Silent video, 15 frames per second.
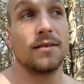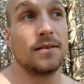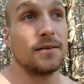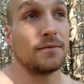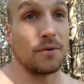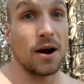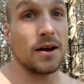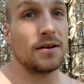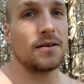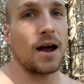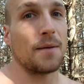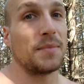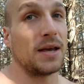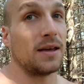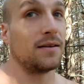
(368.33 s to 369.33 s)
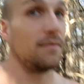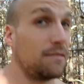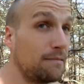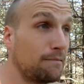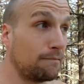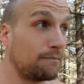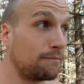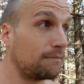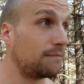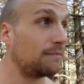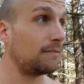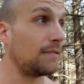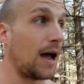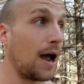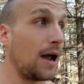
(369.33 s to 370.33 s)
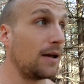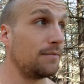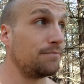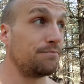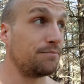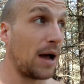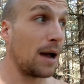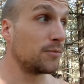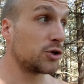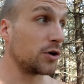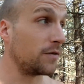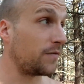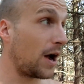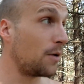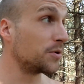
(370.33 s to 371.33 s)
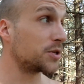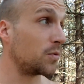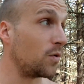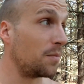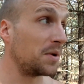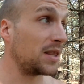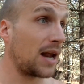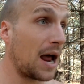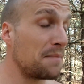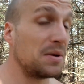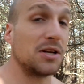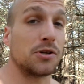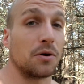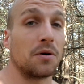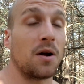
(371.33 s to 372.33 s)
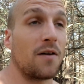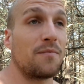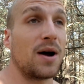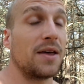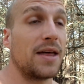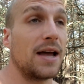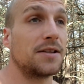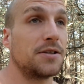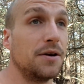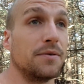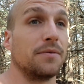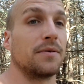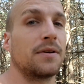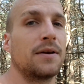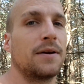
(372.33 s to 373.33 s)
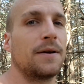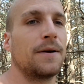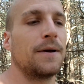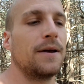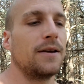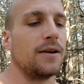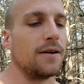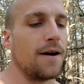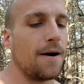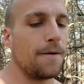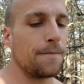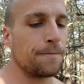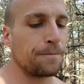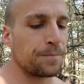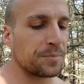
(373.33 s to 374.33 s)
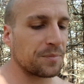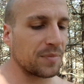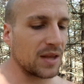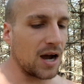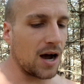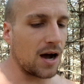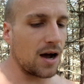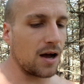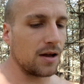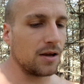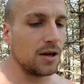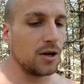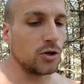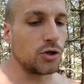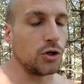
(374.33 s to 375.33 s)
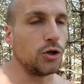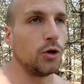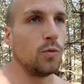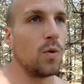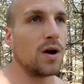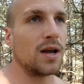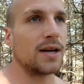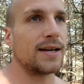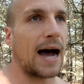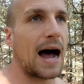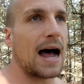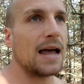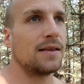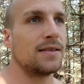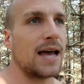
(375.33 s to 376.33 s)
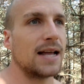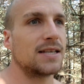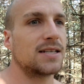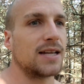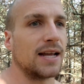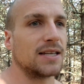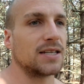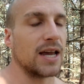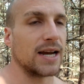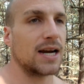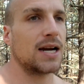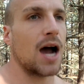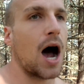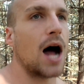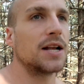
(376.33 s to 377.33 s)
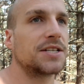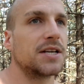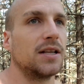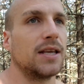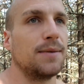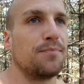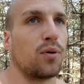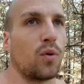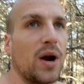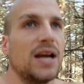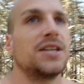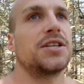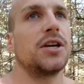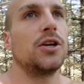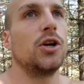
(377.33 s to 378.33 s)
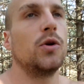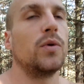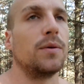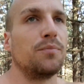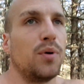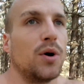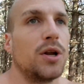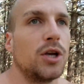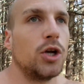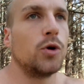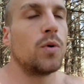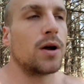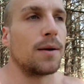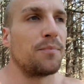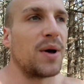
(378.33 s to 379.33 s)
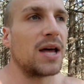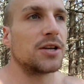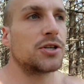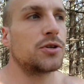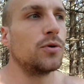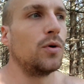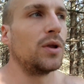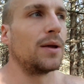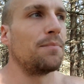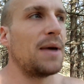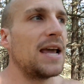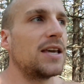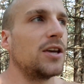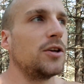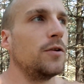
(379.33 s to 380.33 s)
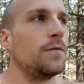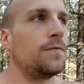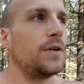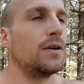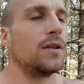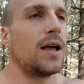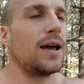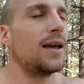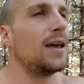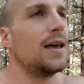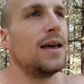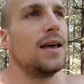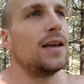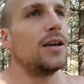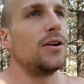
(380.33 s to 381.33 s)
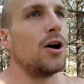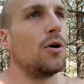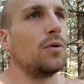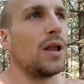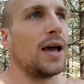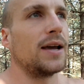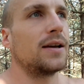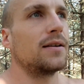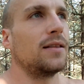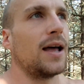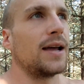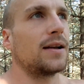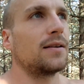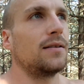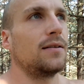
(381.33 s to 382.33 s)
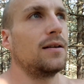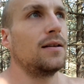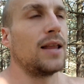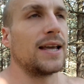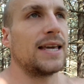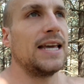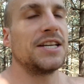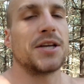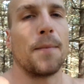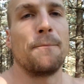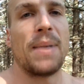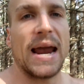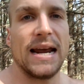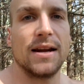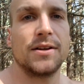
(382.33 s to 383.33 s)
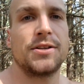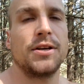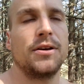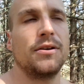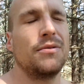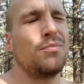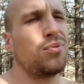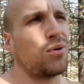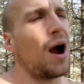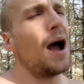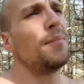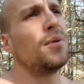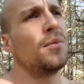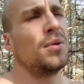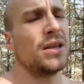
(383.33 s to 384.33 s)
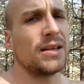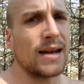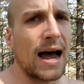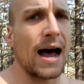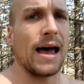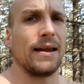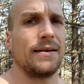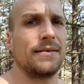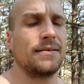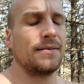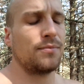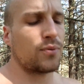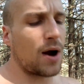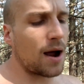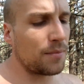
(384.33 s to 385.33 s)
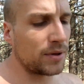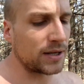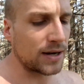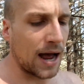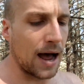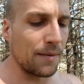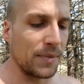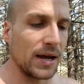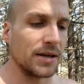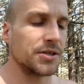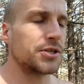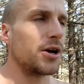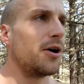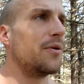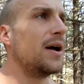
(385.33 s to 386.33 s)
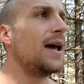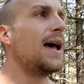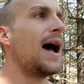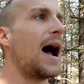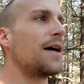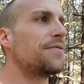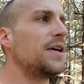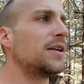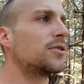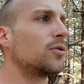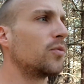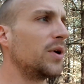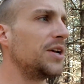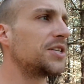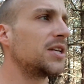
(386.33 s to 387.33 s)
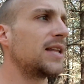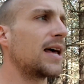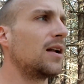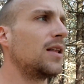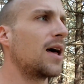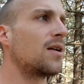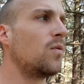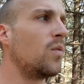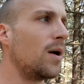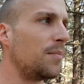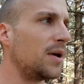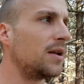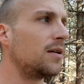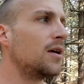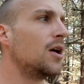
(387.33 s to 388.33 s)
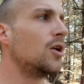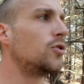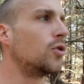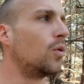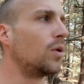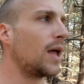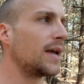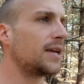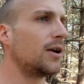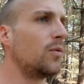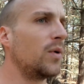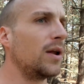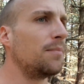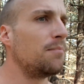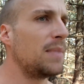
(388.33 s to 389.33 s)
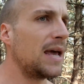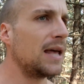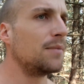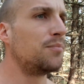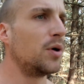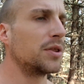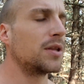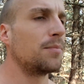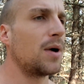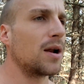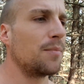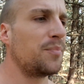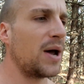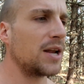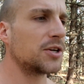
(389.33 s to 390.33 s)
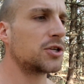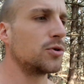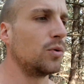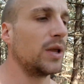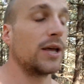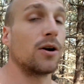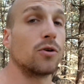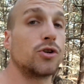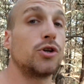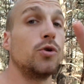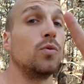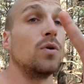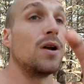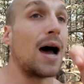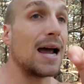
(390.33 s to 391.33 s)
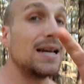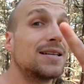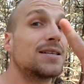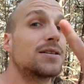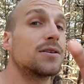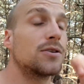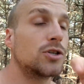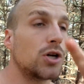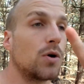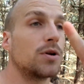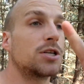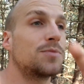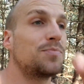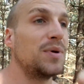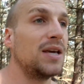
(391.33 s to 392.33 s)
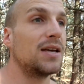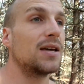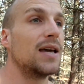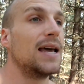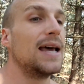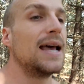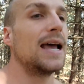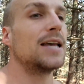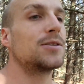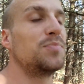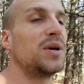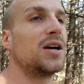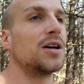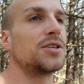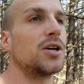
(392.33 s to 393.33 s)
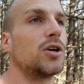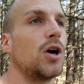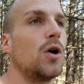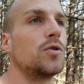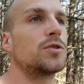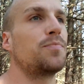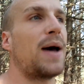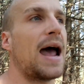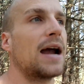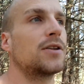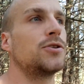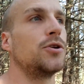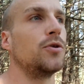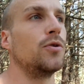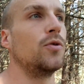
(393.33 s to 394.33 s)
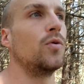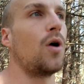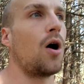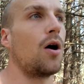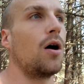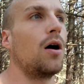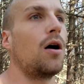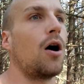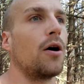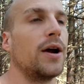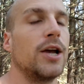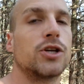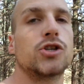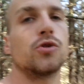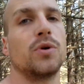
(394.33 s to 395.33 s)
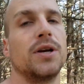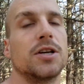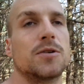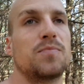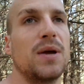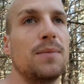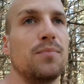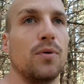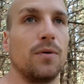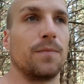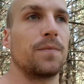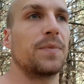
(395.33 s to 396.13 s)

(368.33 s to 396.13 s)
Right? I mean, I'm sure if I was a woman that I'd be turned off by that too. You know? Do you want a guy that's like constantly praising you and putting you on a pedestal and making you feel like, you know, like he's a beta to you? Probably not. Probably not, man. So I think the reason that a lot of women don't like it when men put them on a pedestal and are too nice, so to speak, is because it goes back to our history as people.